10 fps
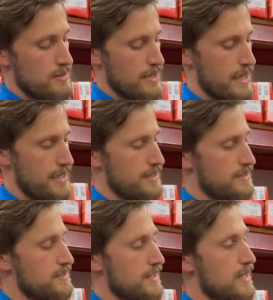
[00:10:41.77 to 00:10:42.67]

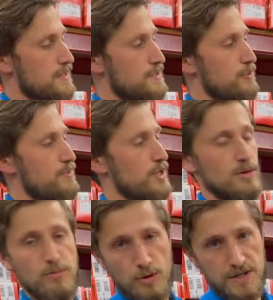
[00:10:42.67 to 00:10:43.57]
And so bigger
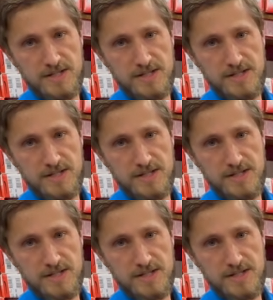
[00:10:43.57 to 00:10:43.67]
bore